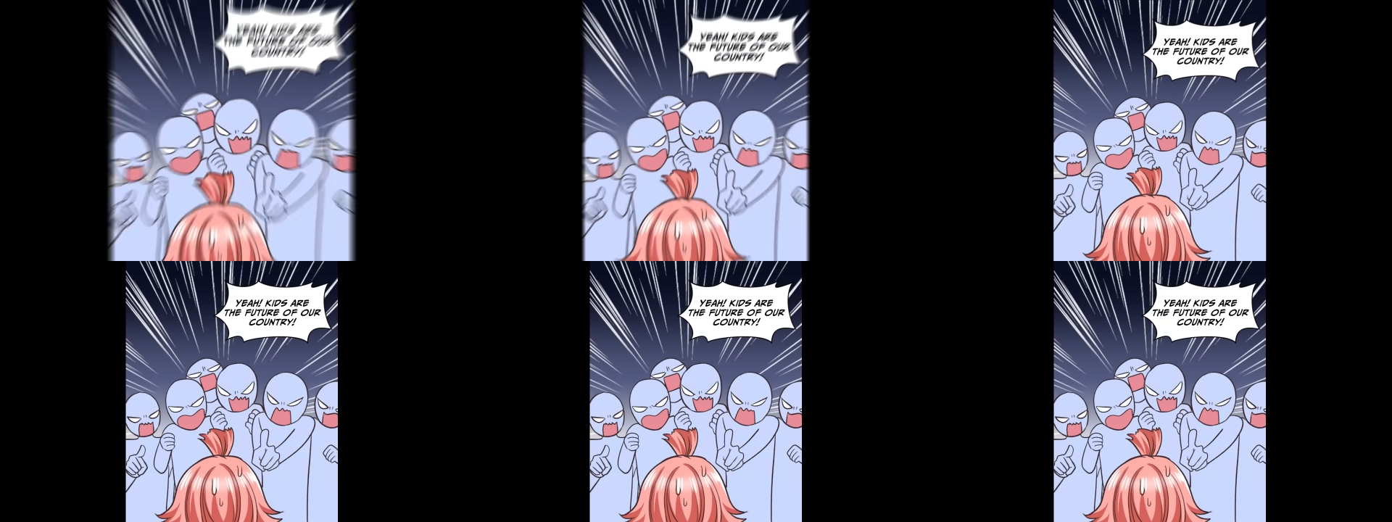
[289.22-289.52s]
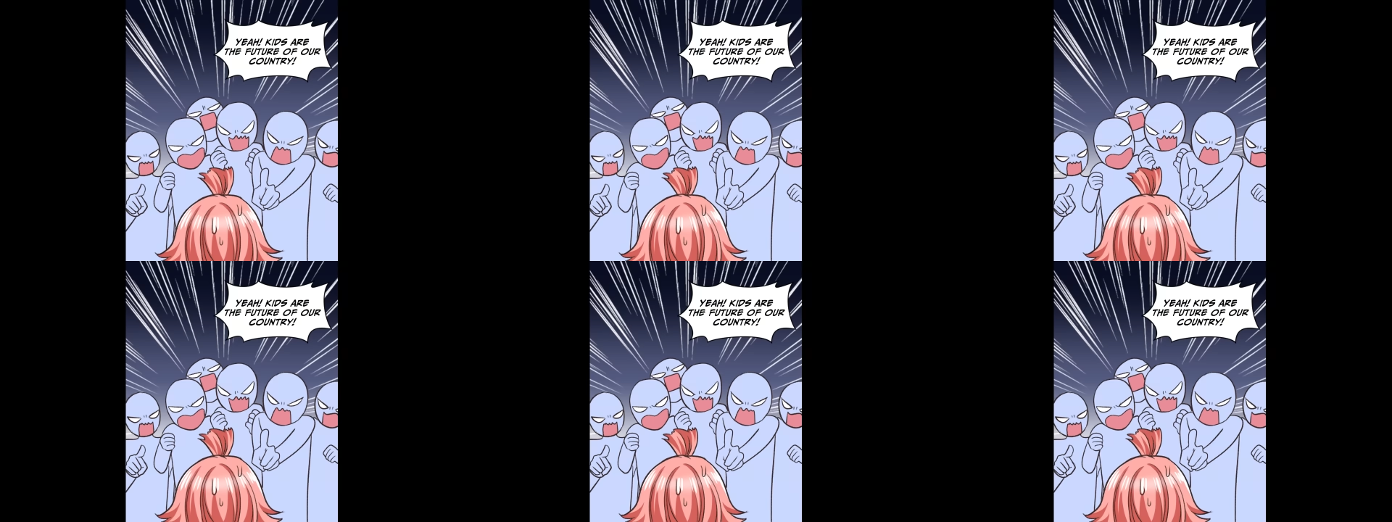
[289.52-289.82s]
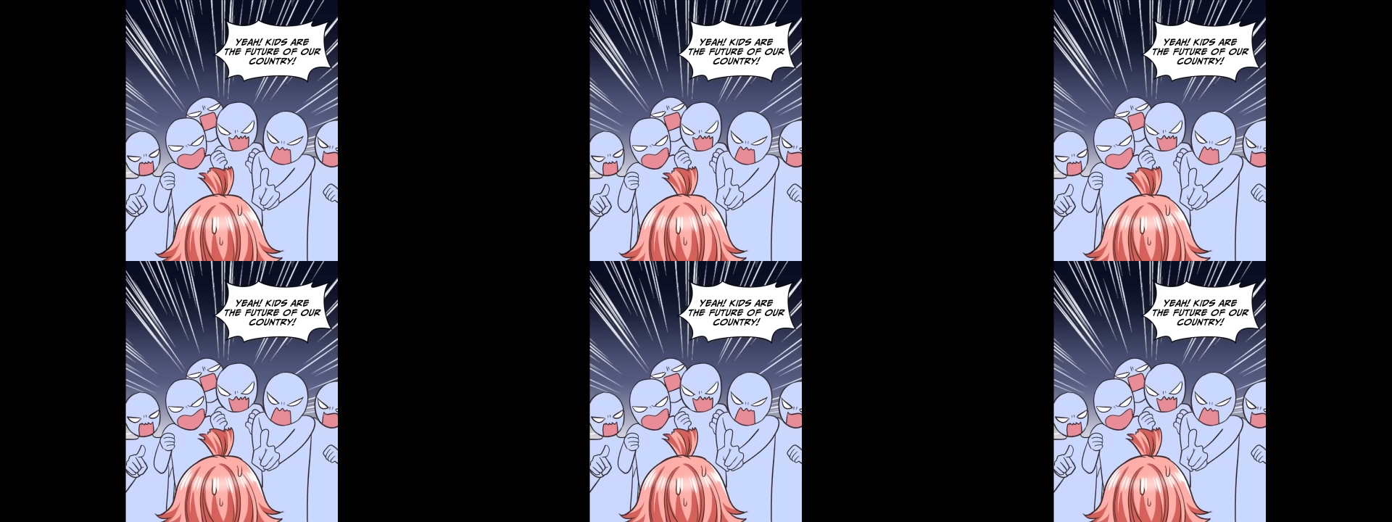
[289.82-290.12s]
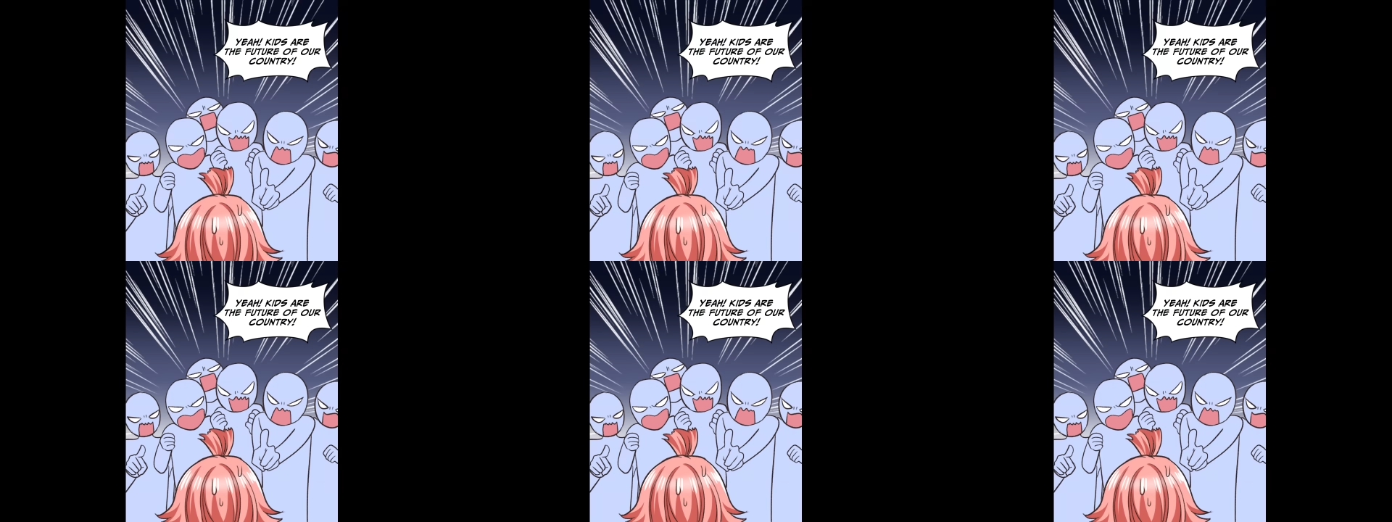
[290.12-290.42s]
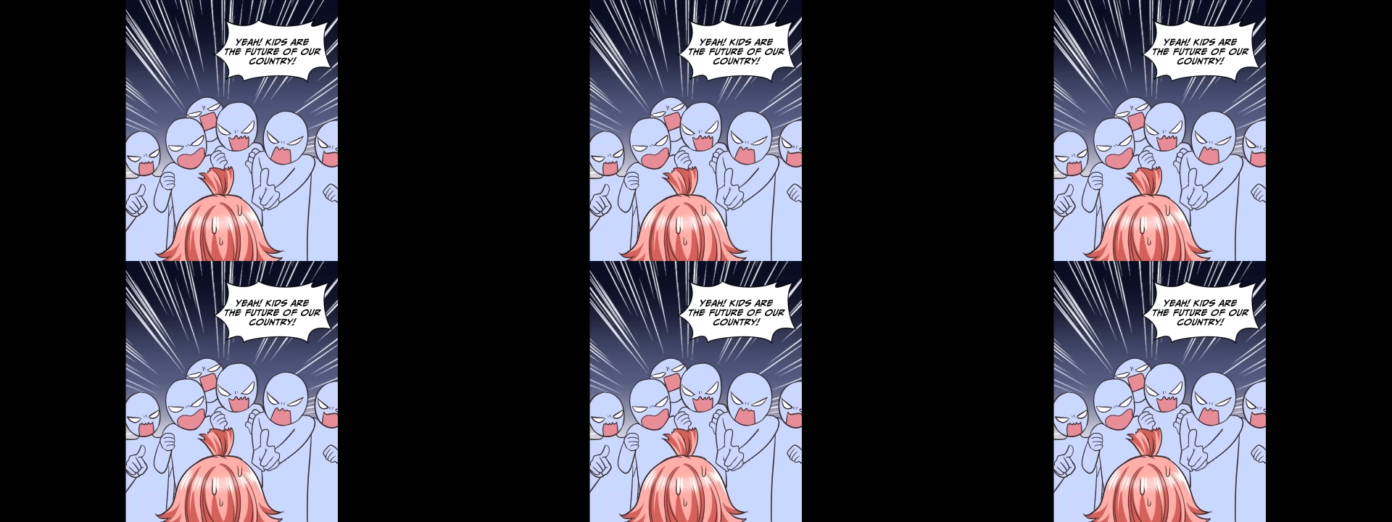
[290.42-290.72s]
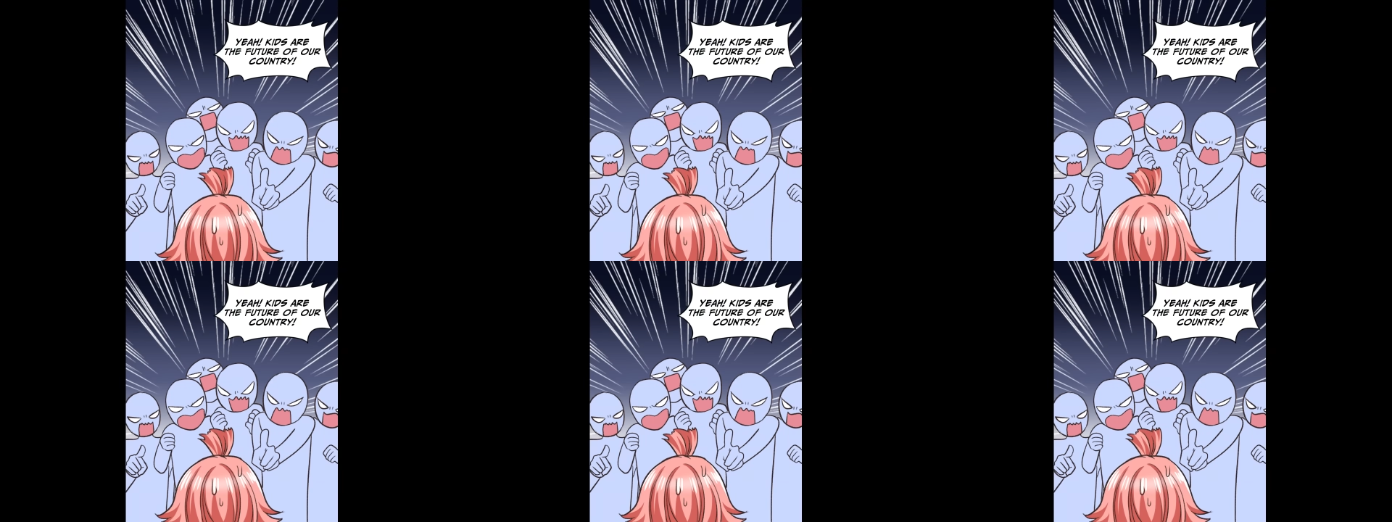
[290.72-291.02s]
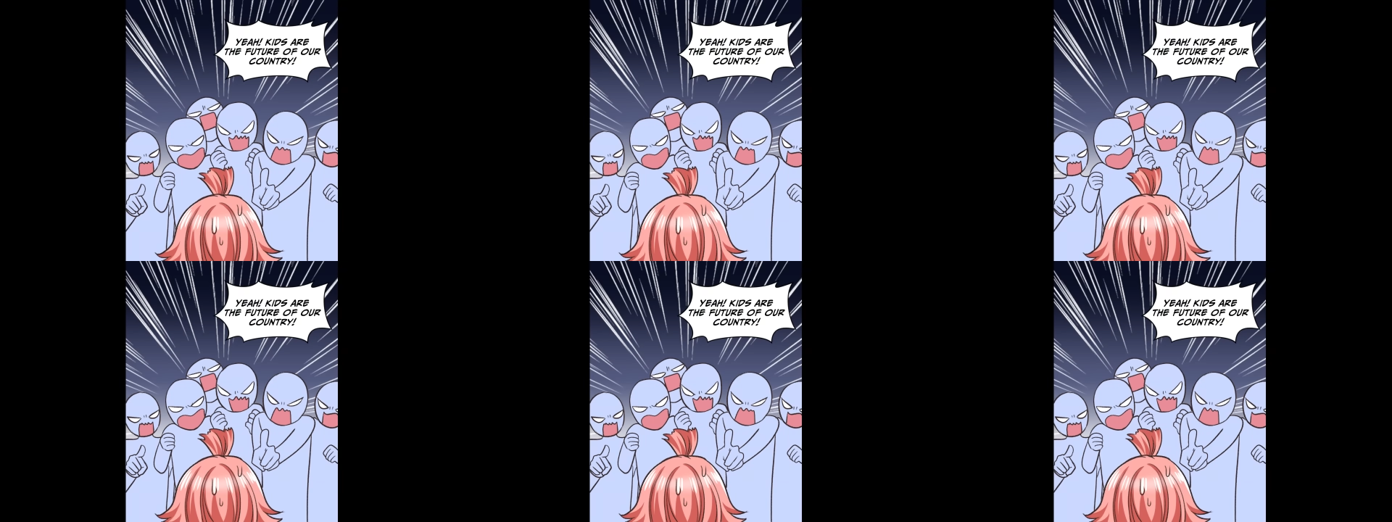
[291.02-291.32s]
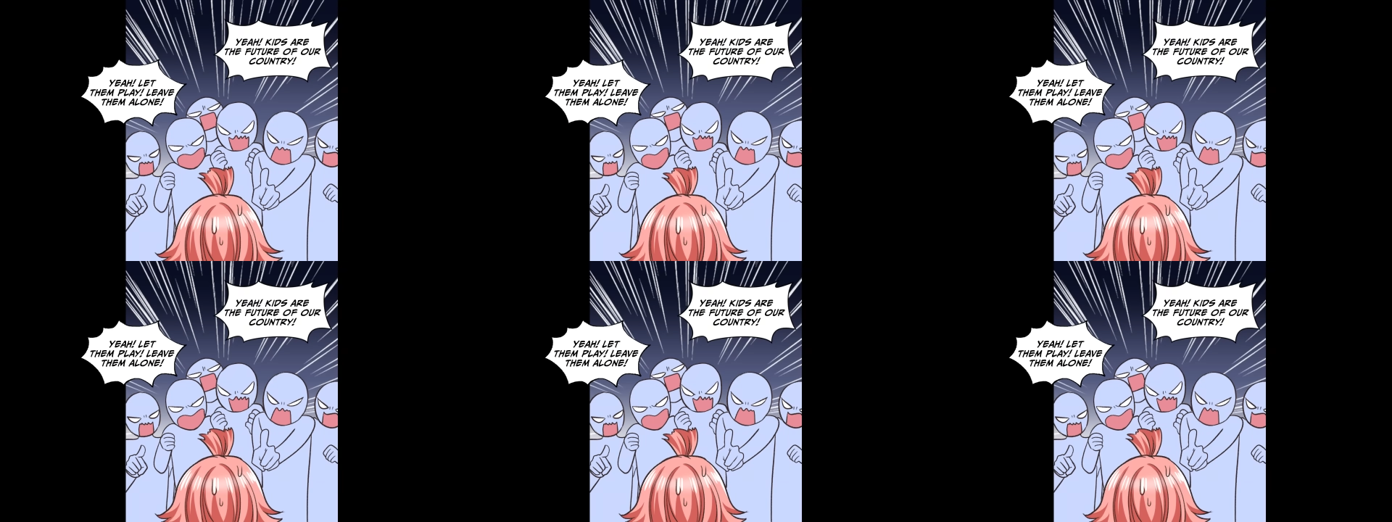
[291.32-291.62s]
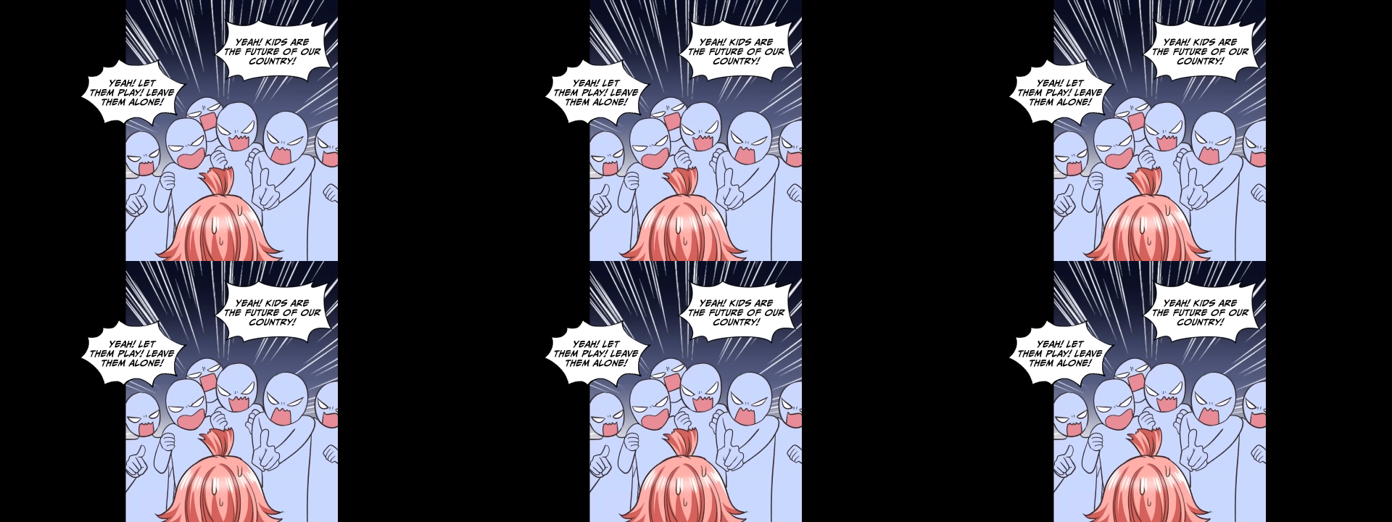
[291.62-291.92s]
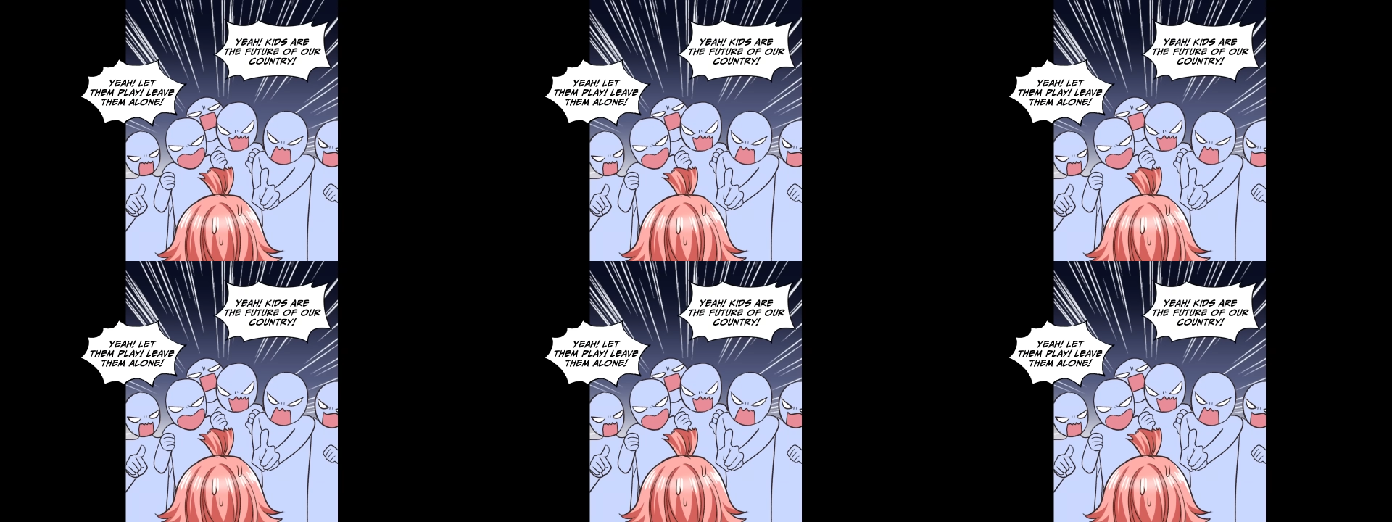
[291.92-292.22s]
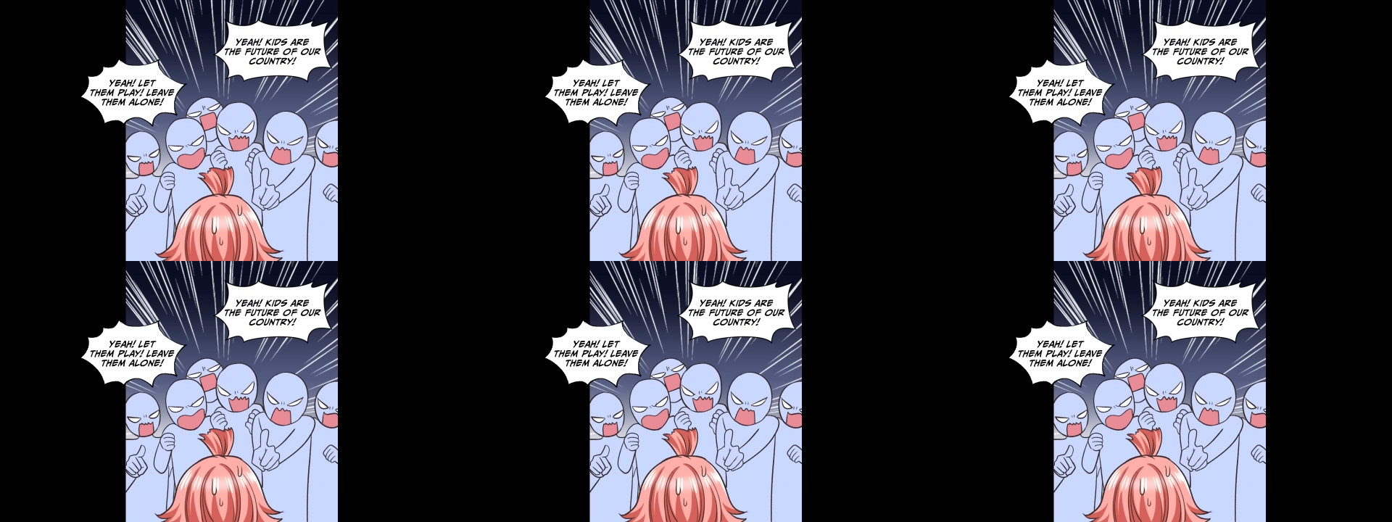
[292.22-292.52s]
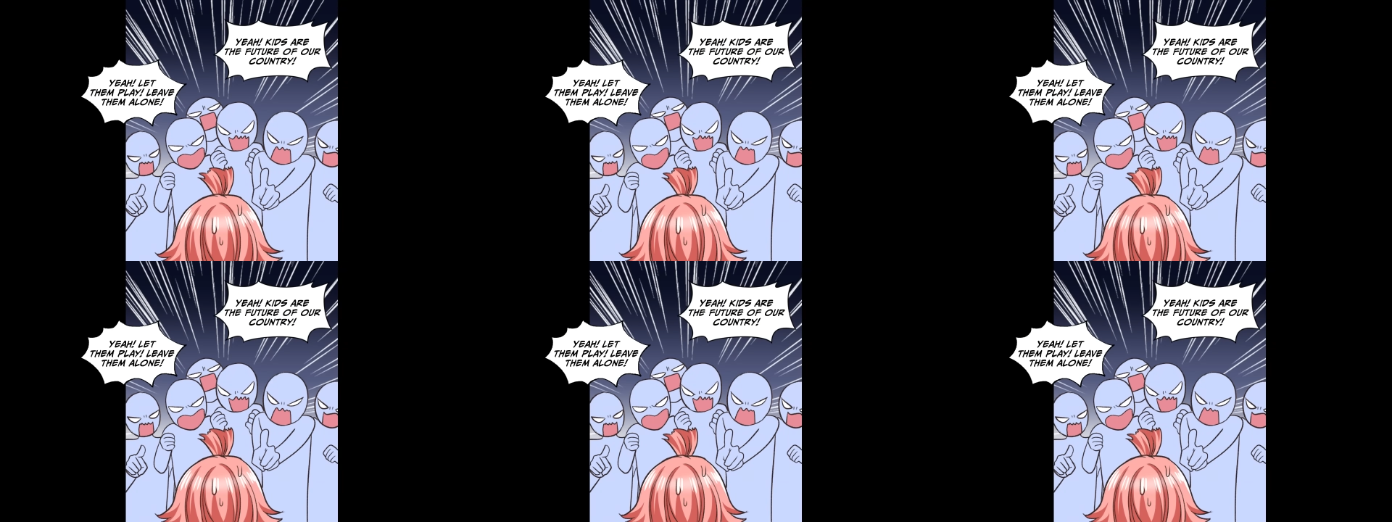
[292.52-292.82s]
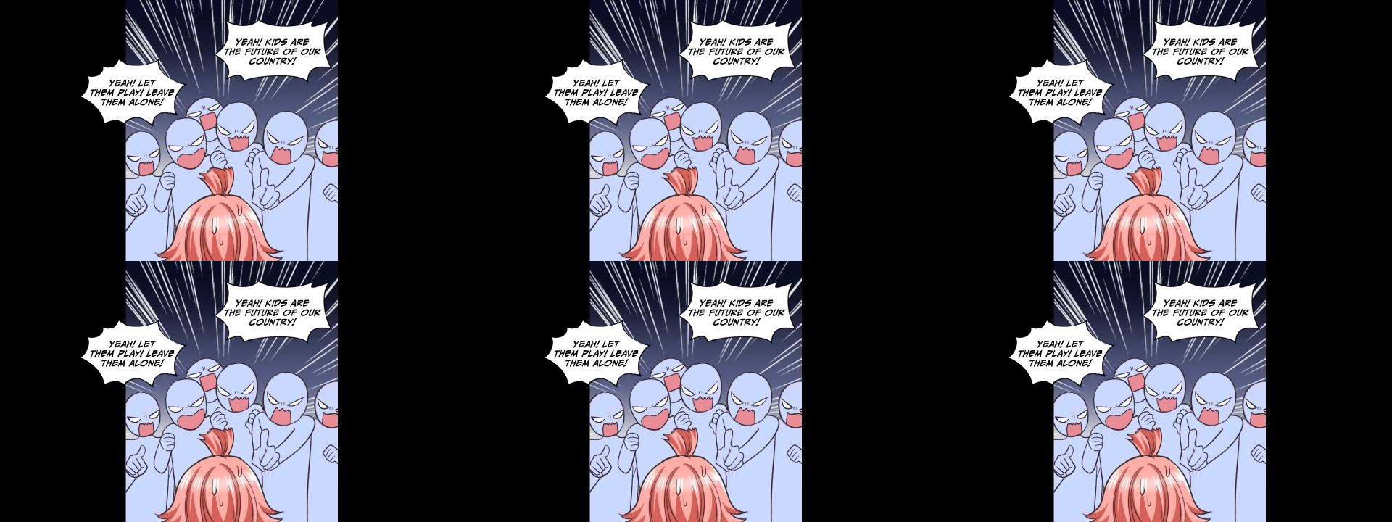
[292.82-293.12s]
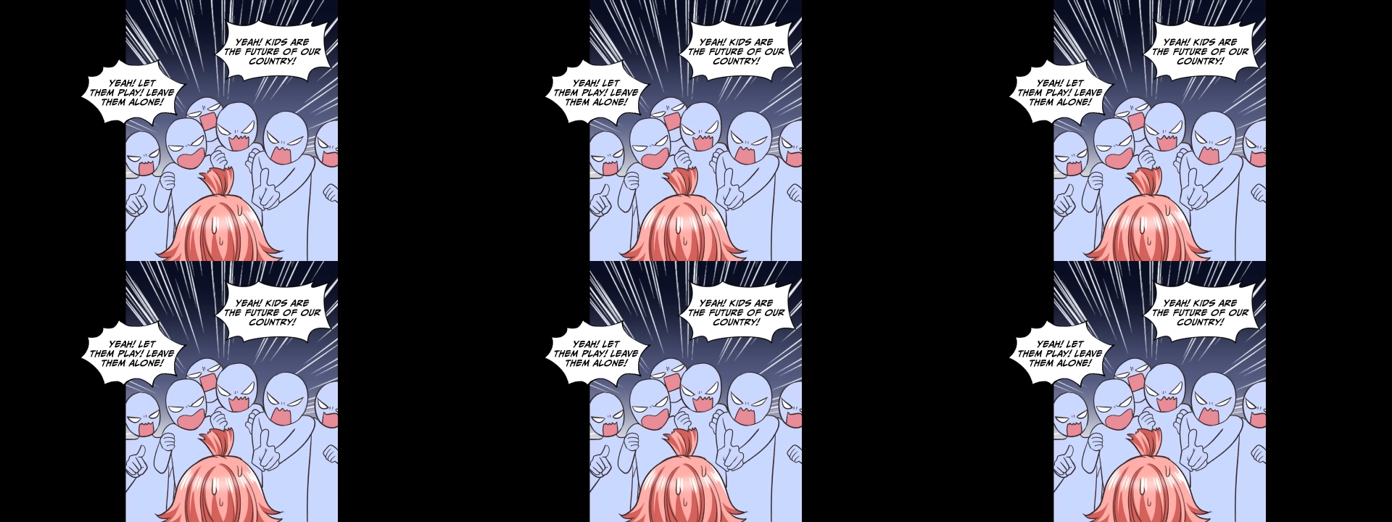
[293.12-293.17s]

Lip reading: [unreadable: no face in view]